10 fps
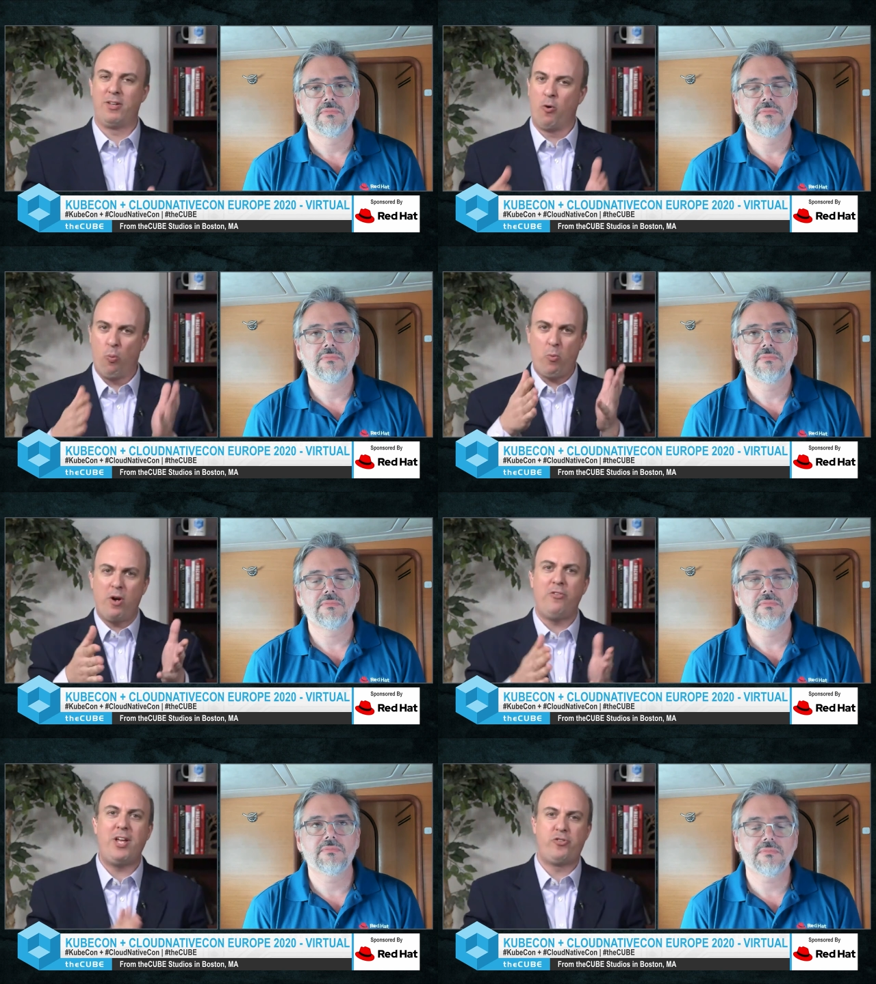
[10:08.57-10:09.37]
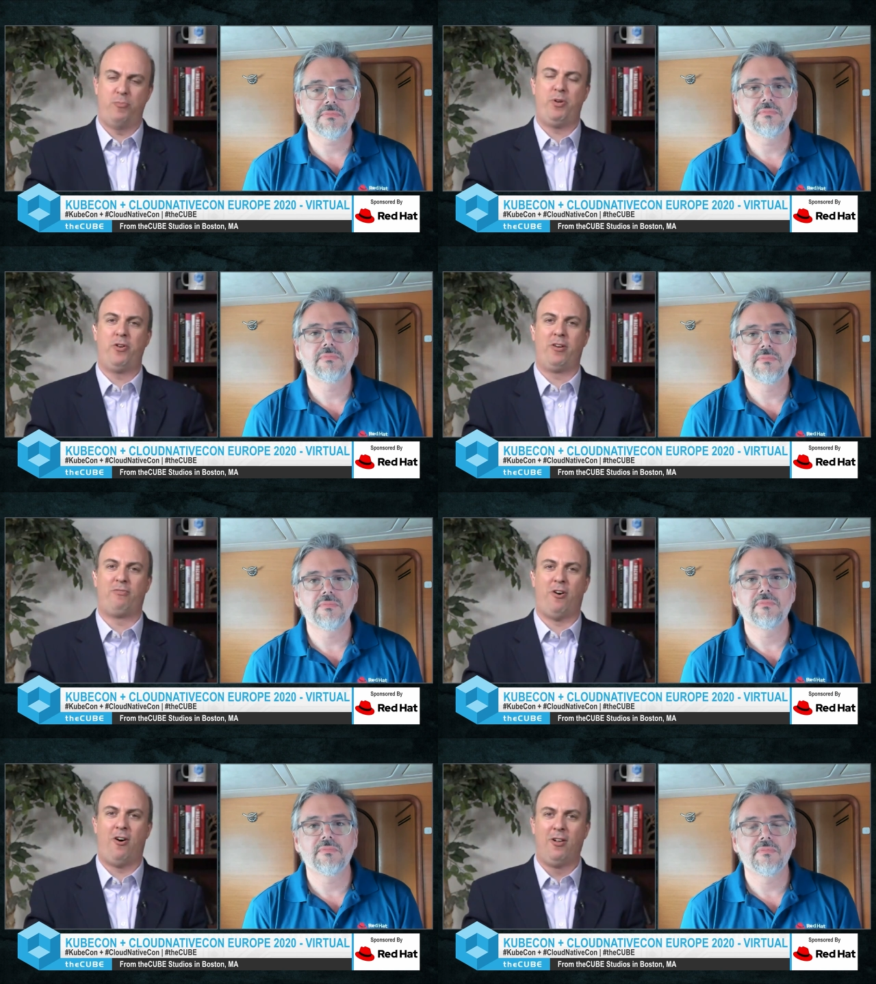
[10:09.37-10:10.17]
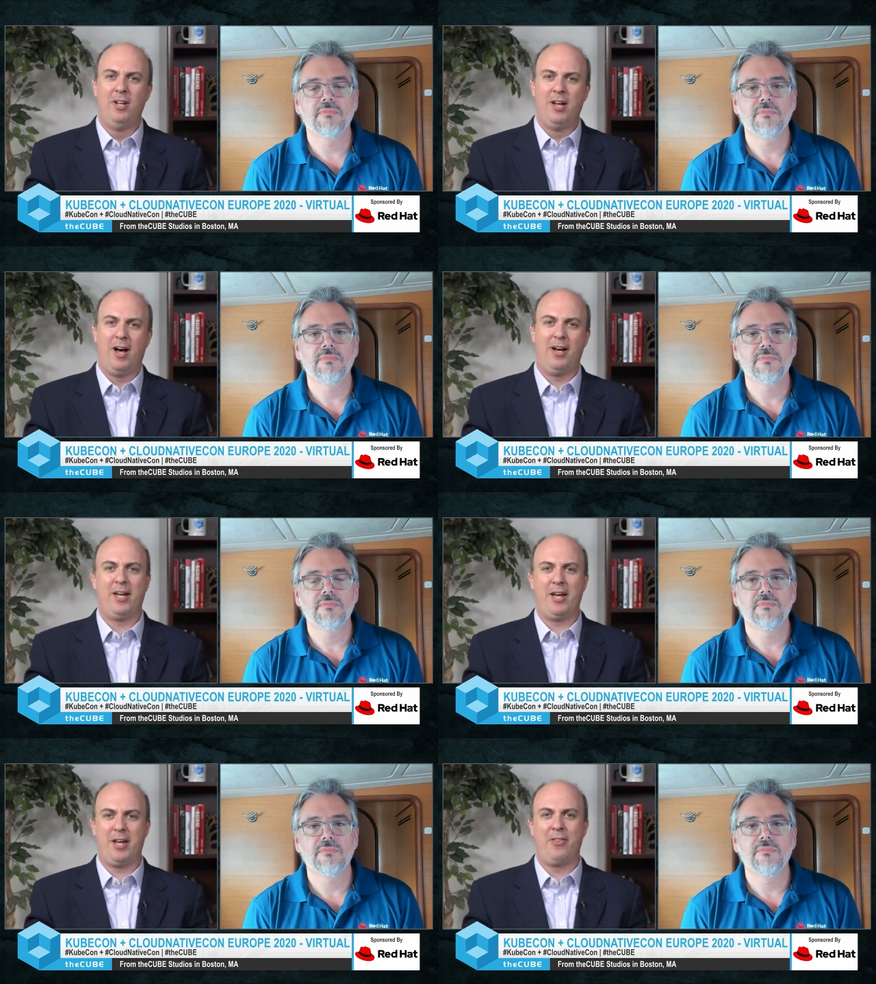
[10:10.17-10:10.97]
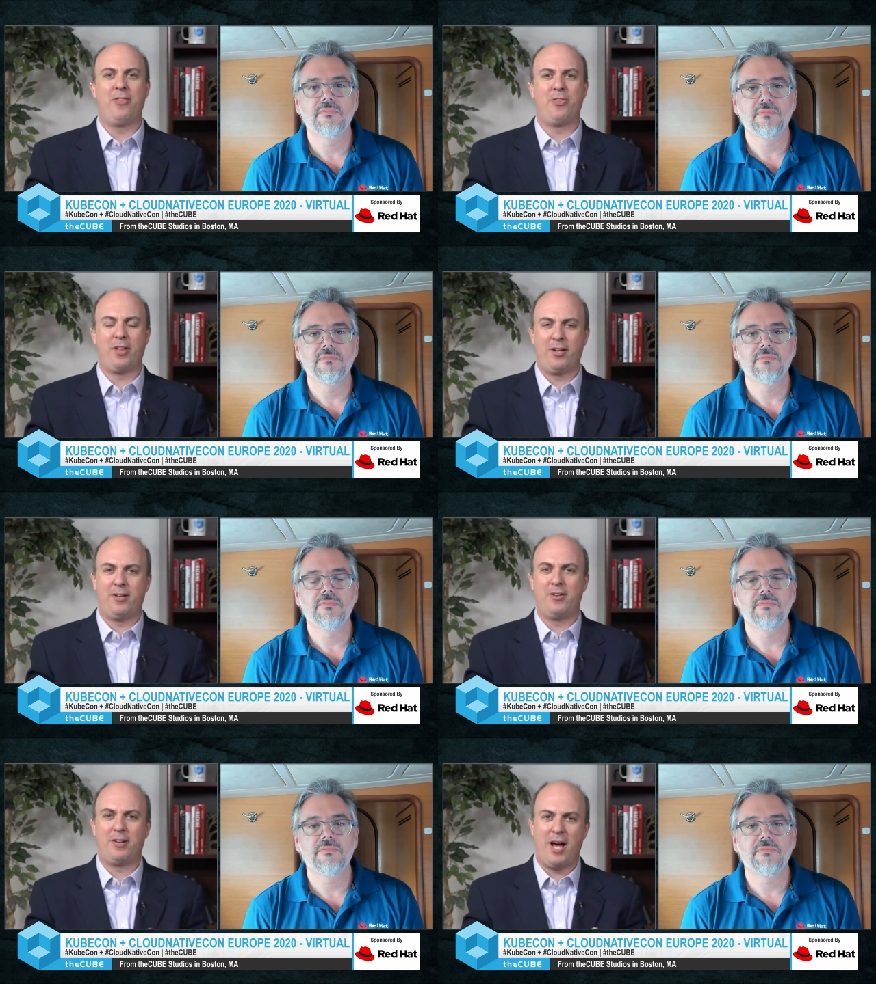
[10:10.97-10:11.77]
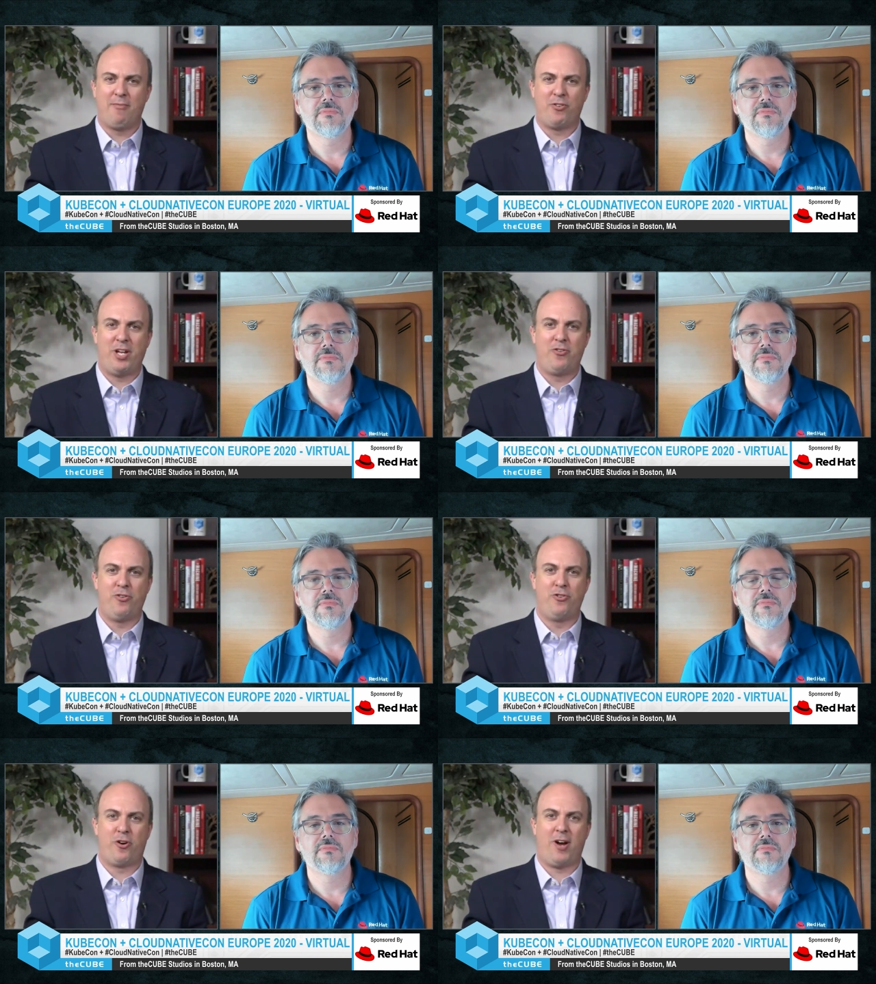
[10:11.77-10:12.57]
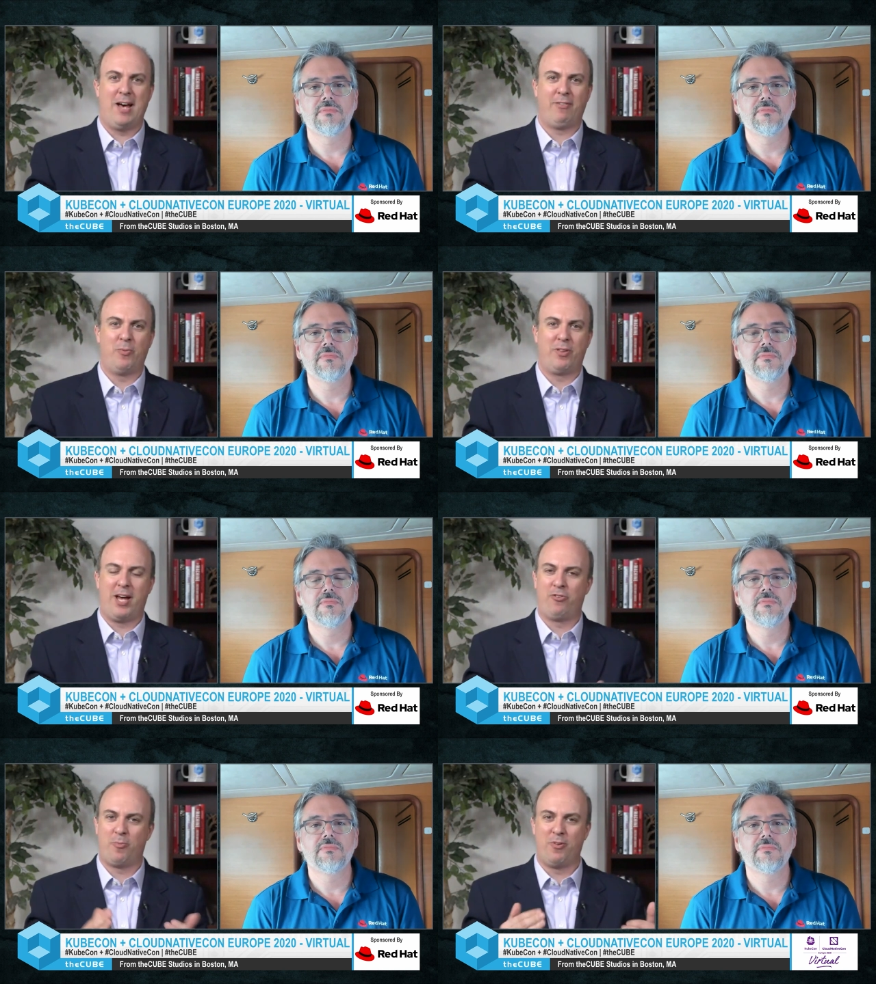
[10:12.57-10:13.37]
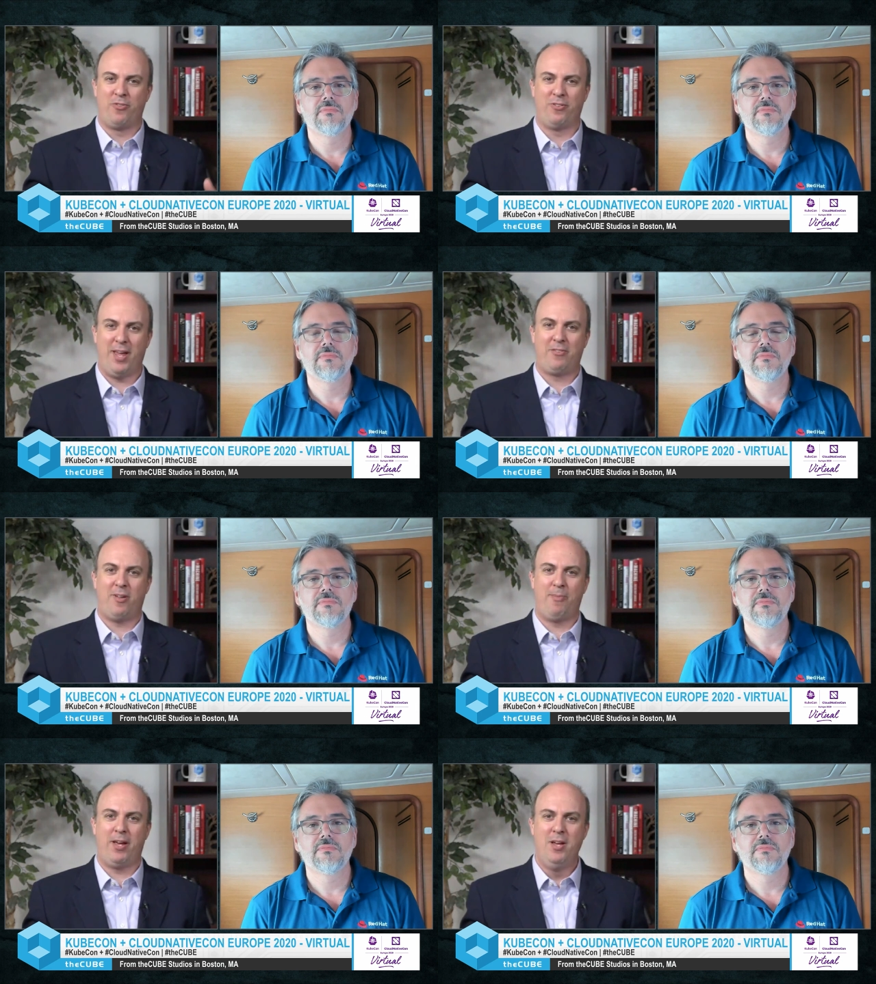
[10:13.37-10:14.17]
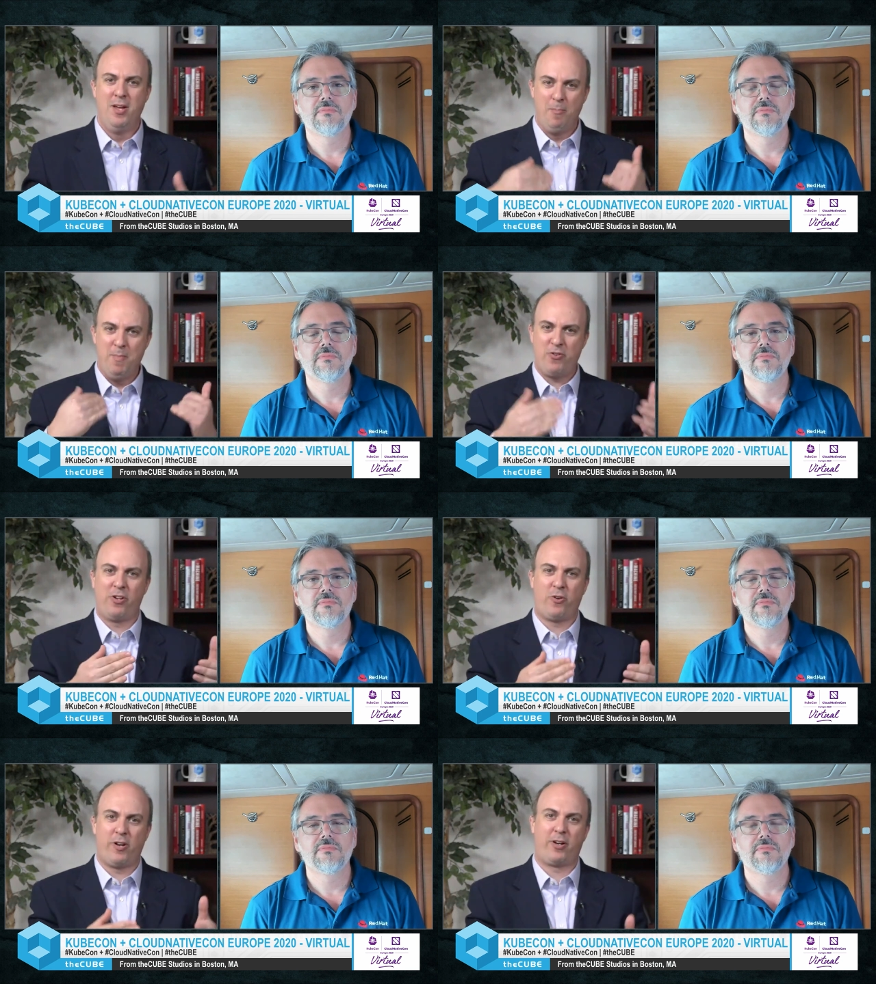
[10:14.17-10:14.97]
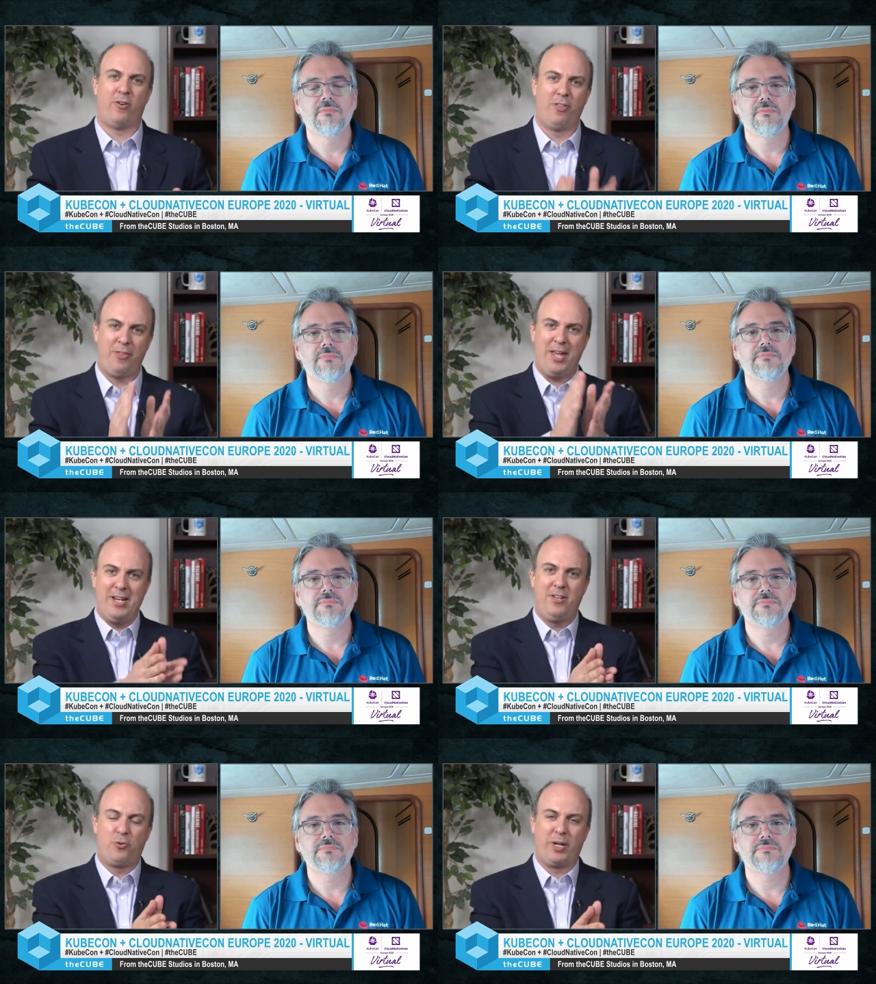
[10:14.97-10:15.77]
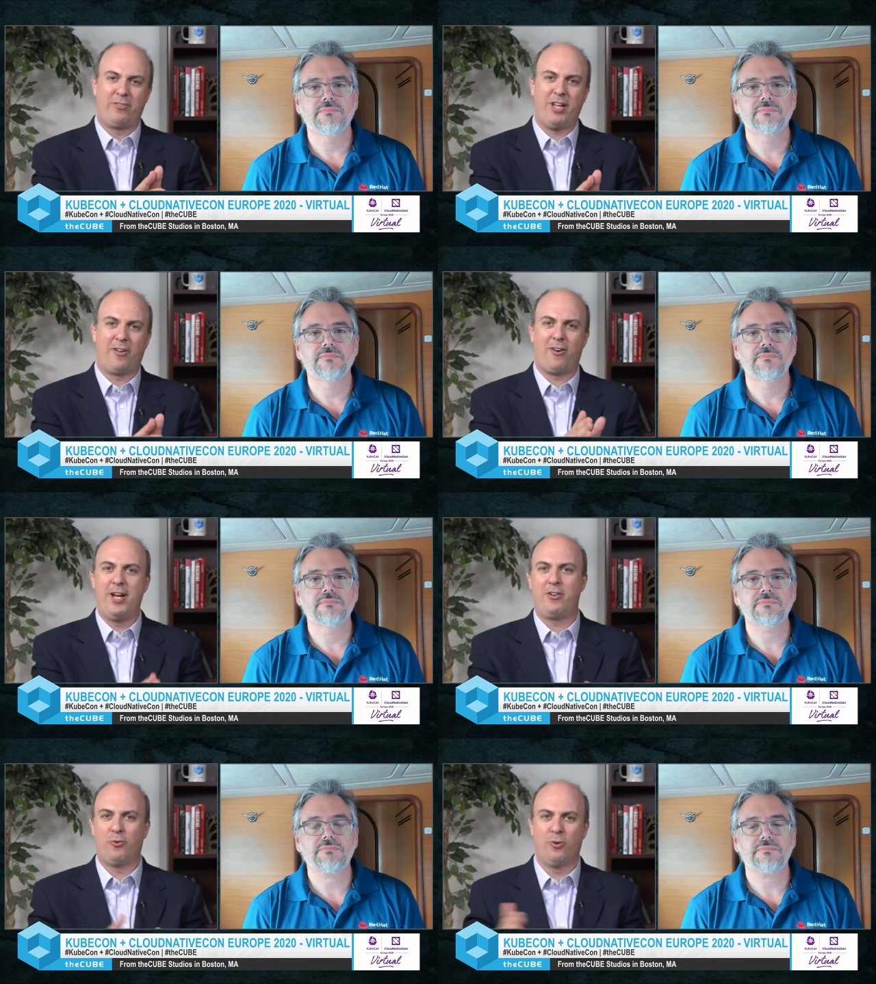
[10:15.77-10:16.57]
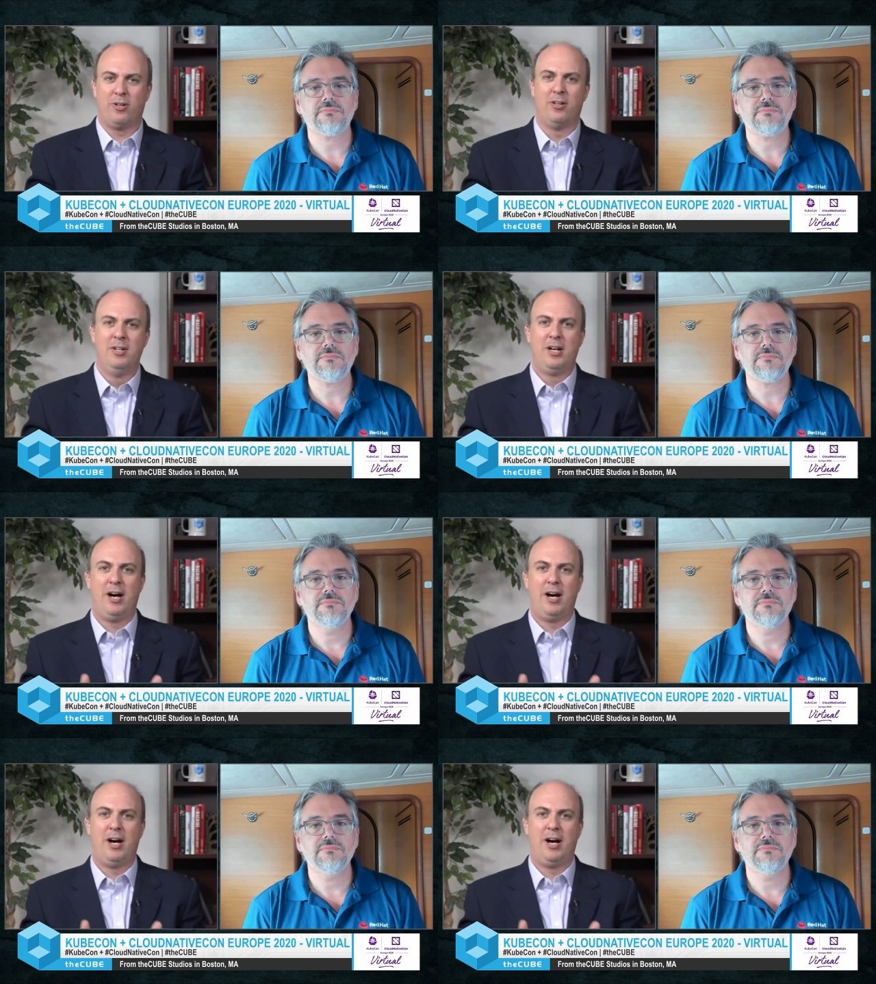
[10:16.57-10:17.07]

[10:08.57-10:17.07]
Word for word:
Speaker 1: You know, where does edge computing fall in the conversations you're having with customers? Is that something mission critical that they need to accelerate, or